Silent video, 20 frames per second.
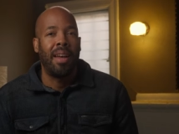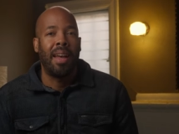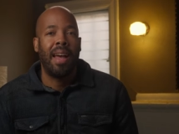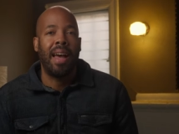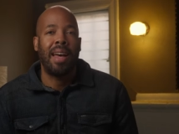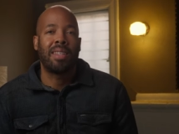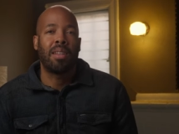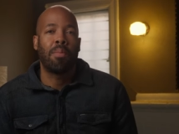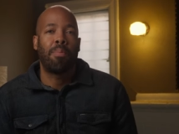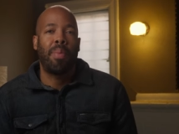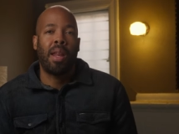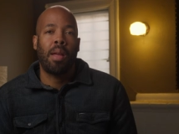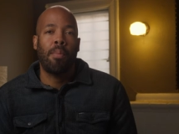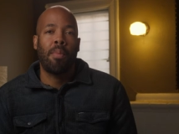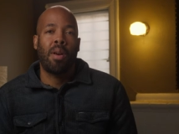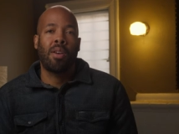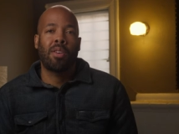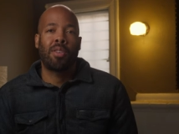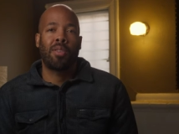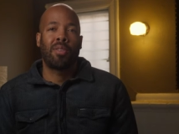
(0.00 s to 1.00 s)
as in Penny
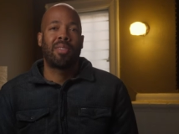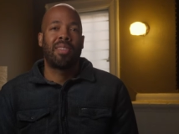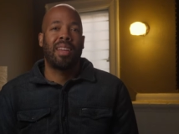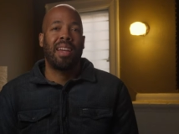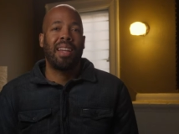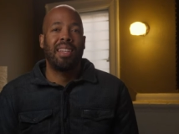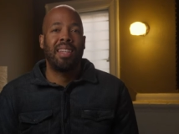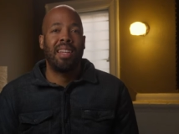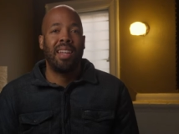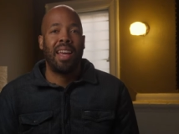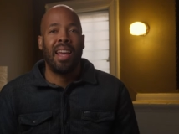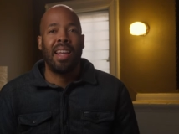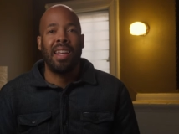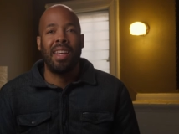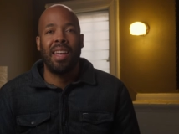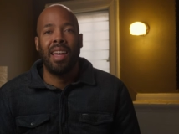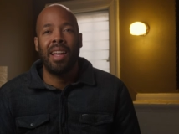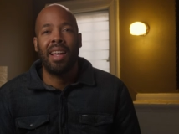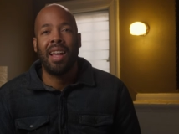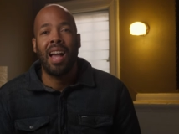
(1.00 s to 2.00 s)
Marshall's
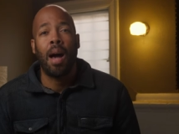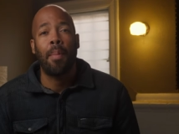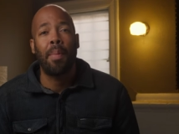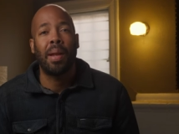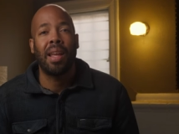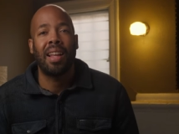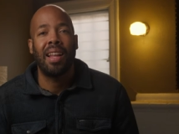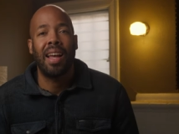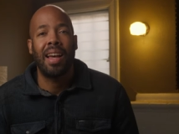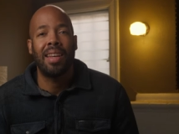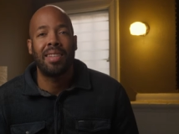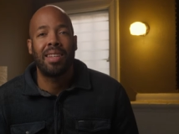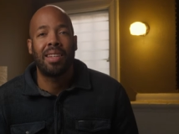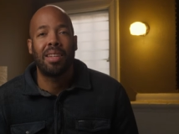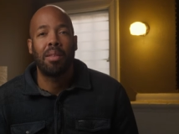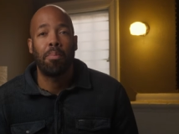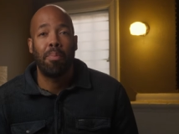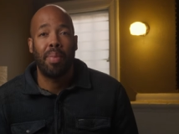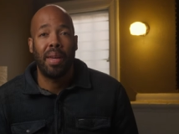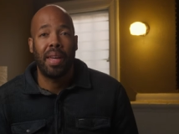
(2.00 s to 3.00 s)
1988 comedy
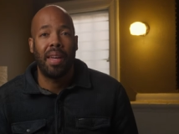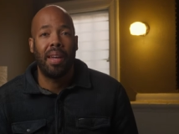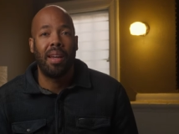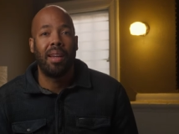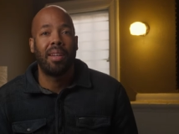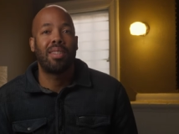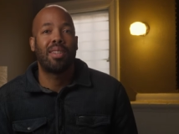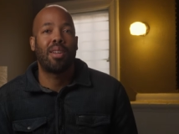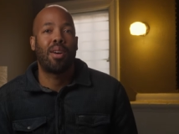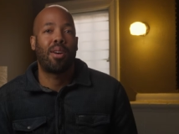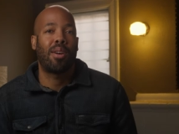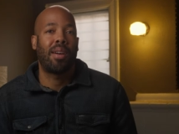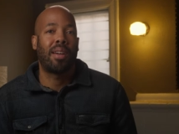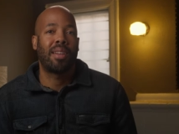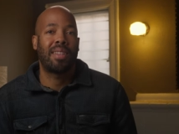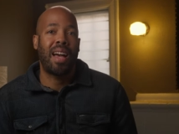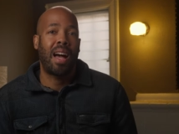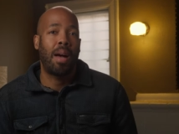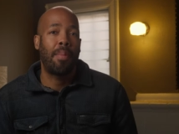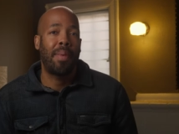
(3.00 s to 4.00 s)
classic Big,
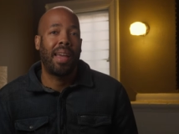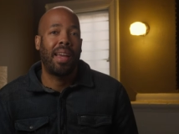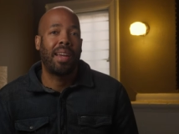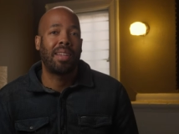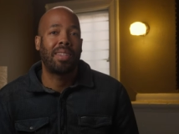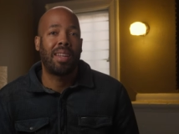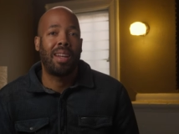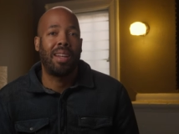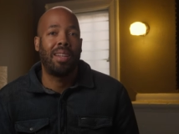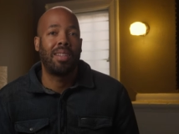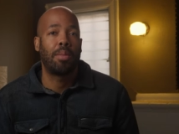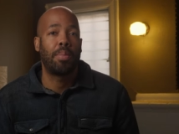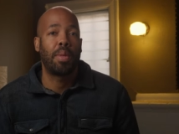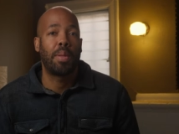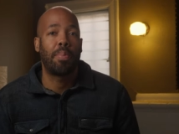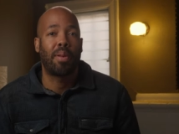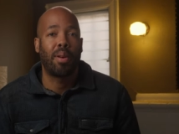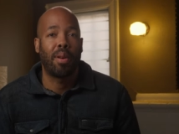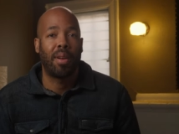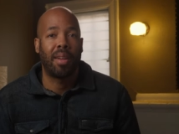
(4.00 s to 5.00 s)
starring Tom Hanks and
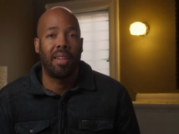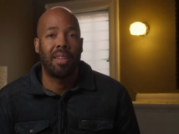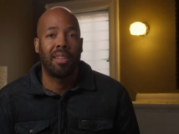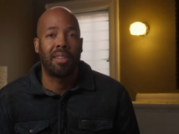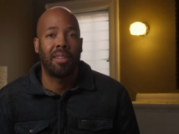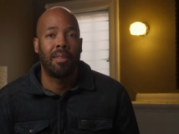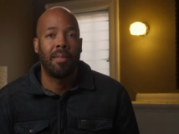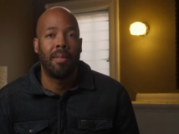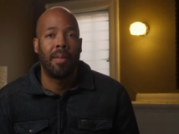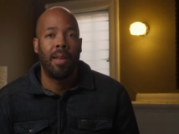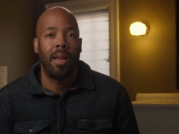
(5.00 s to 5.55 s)
Elizabeth Perkins.